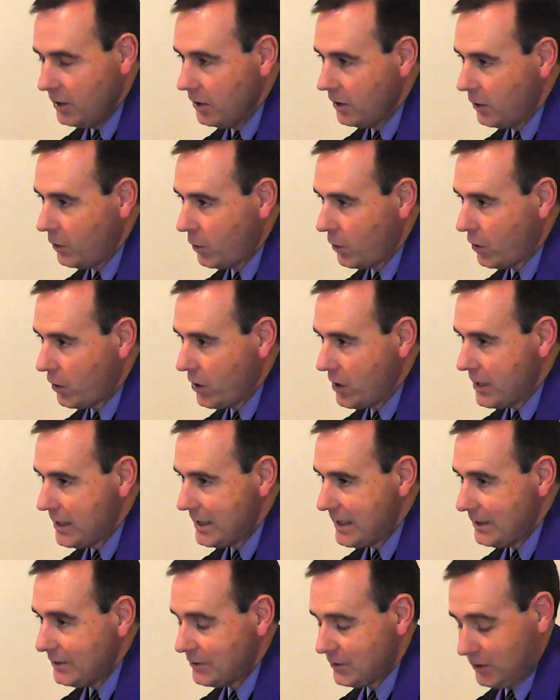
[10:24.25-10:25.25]
or
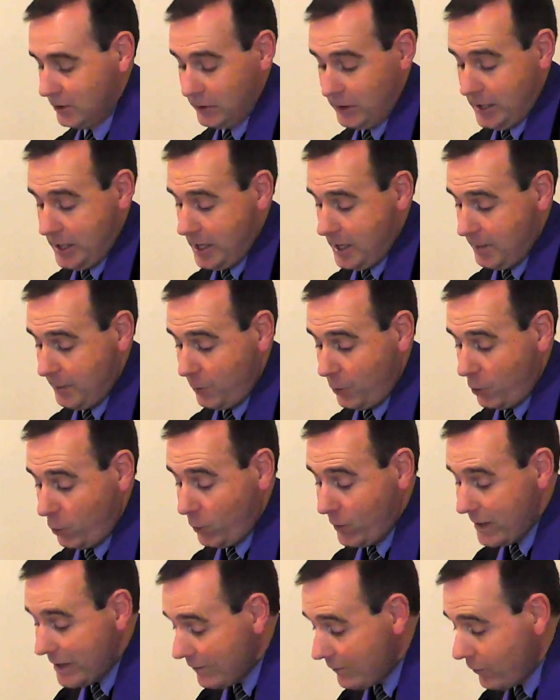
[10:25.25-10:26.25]
Instagram, or
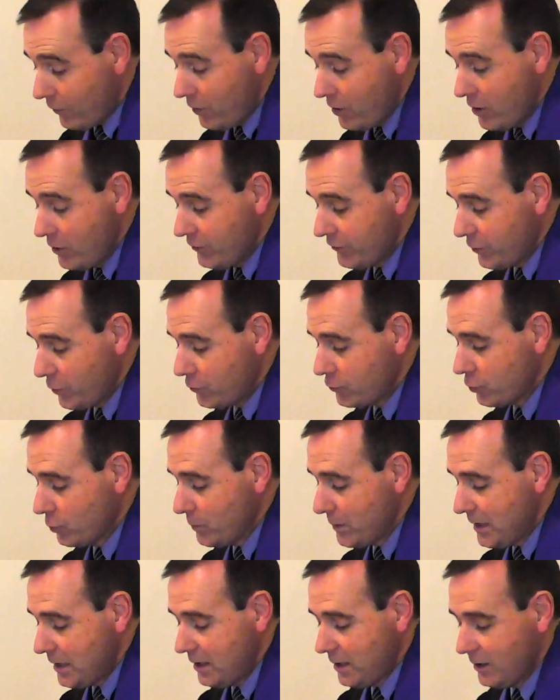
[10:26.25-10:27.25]
whatever social
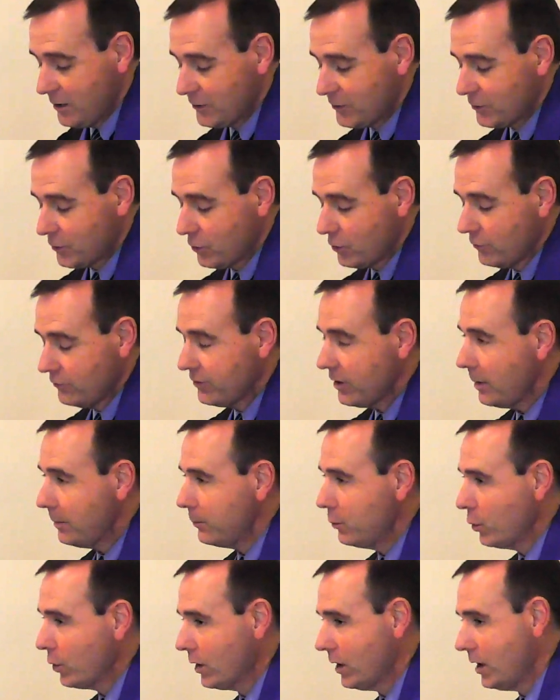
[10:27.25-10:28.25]
media serves up
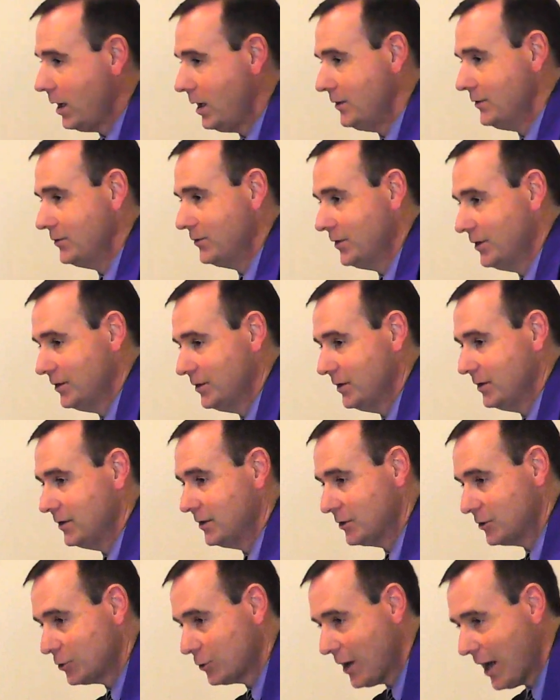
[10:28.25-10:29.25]
your constant
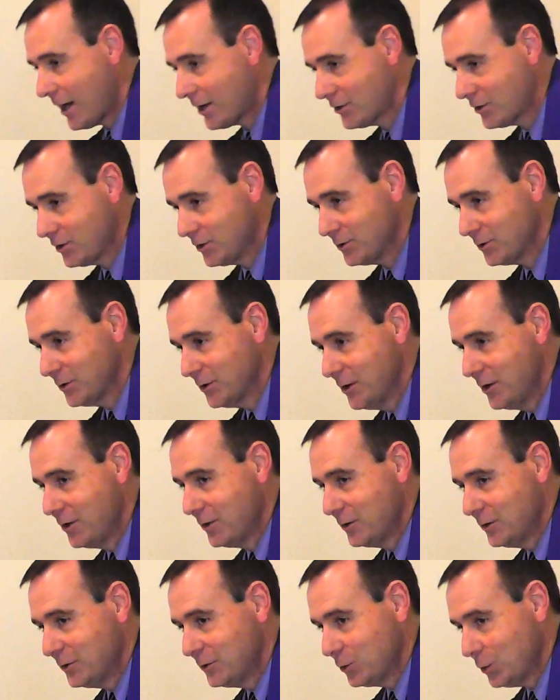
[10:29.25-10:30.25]
distraction
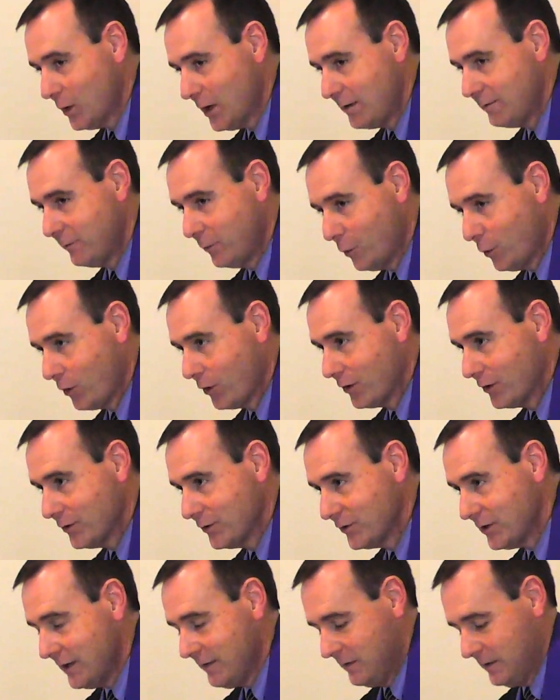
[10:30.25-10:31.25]
24
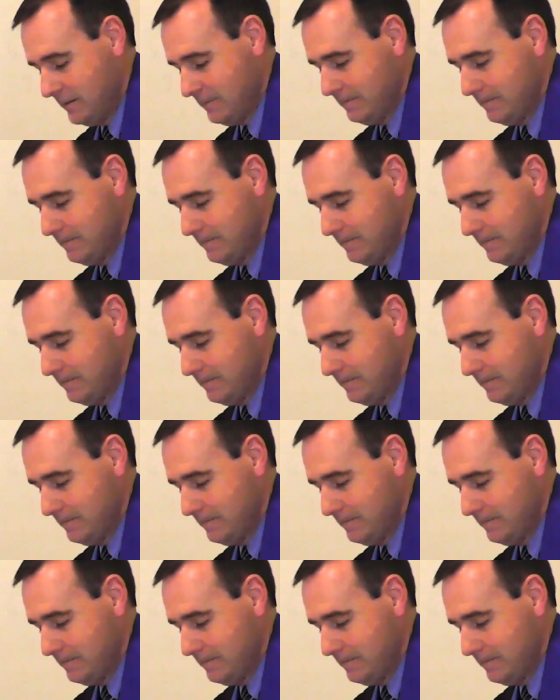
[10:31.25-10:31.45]
7.